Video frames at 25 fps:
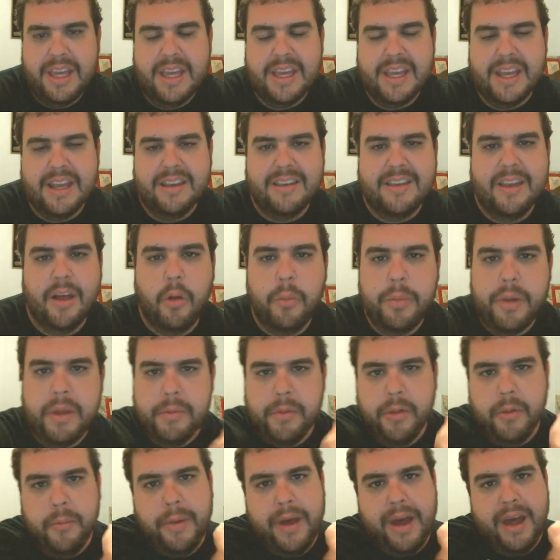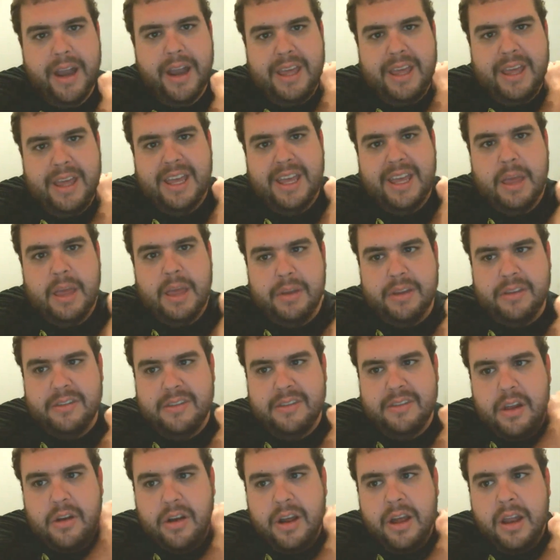He can tell people about it. He can keep it a
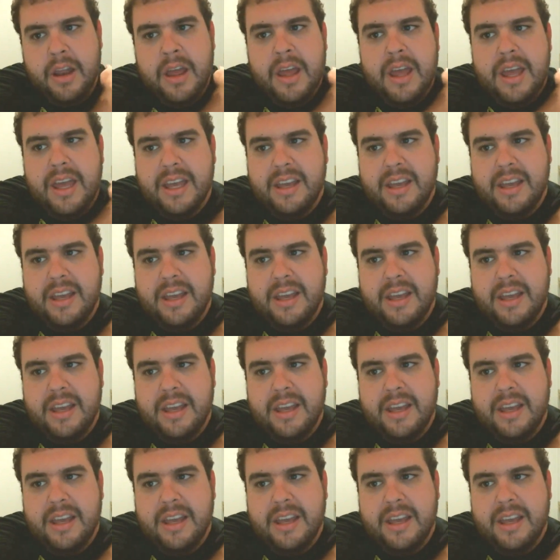secret.